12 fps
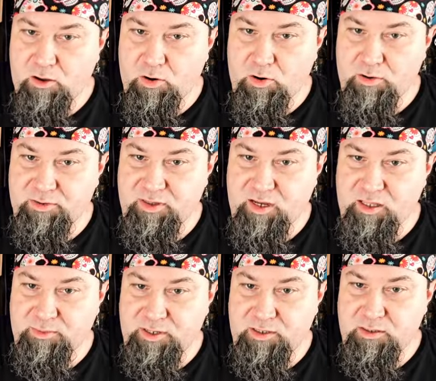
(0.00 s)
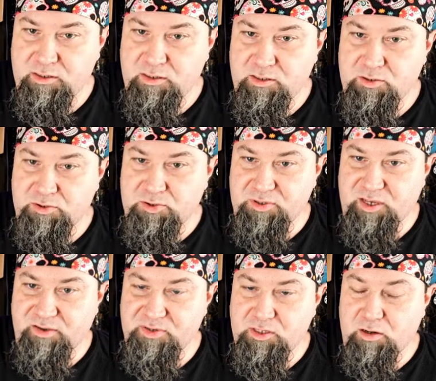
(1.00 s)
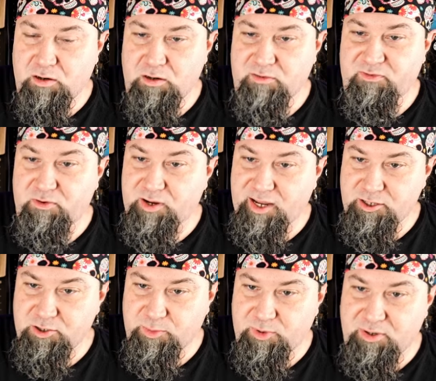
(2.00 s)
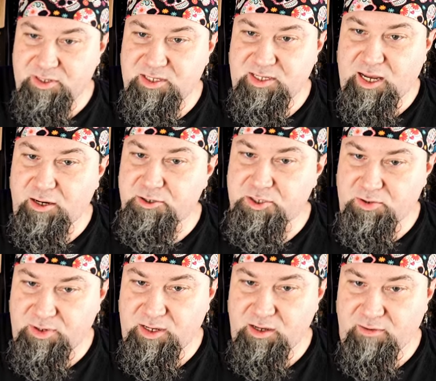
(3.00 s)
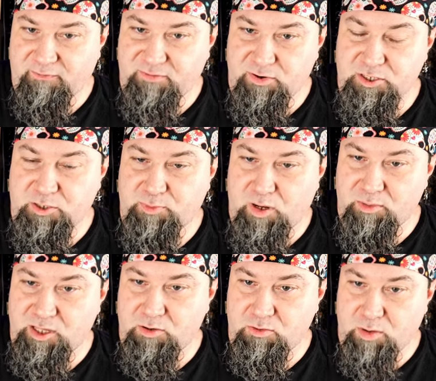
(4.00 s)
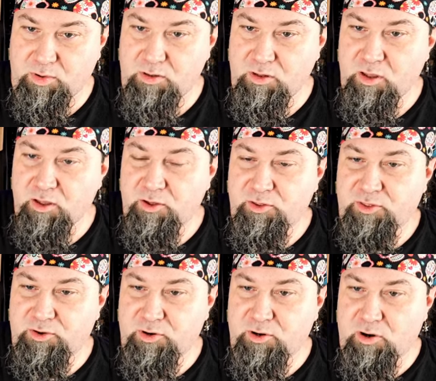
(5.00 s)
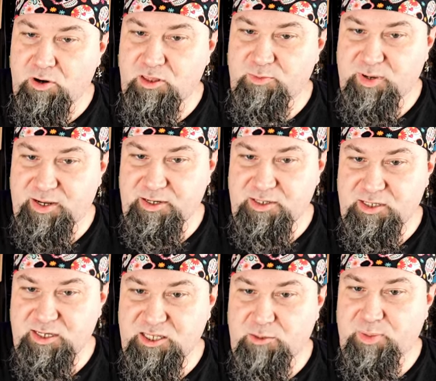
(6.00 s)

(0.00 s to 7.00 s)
Earth element sorcerer's gifts are, for cantrip, you get Scatter Scree, first Pummeling Rubble, third Earthbind, sixth